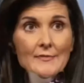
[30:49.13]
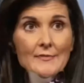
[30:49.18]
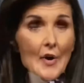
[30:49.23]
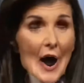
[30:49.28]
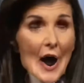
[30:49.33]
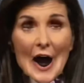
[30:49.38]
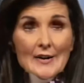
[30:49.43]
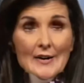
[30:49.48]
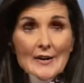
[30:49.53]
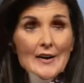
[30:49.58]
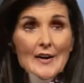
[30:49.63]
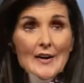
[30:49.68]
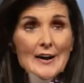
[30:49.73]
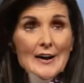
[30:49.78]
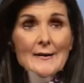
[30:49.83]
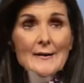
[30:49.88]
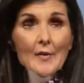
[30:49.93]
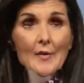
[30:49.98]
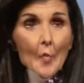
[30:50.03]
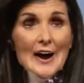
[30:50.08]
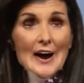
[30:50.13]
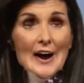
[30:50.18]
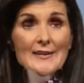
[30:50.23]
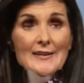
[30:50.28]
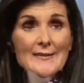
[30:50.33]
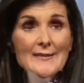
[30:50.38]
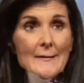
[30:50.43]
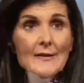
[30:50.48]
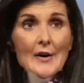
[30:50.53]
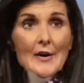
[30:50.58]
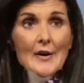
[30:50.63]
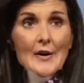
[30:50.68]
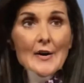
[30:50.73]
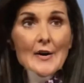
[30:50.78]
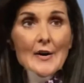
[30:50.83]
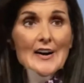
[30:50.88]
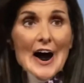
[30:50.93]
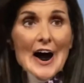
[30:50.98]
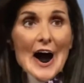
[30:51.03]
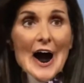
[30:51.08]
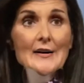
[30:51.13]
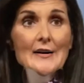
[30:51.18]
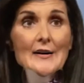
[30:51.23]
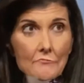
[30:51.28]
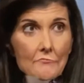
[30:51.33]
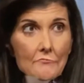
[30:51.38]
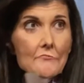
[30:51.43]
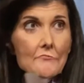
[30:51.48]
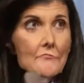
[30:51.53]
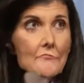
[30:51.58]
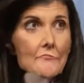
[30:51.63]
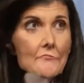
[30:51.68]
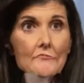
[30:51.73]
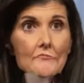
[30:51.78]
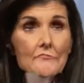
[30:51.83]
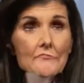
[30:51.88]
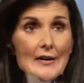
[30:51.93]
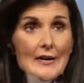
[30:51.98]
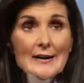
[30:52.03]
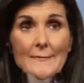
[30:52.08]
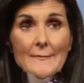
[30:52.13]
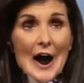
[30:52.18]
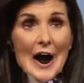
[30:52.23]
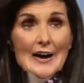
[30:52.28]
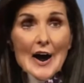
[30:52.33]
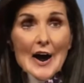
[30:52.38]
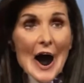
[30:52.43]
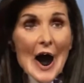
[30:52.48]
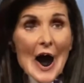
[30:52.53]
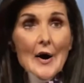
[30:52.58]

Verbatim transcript: I could keep running for president. That might help.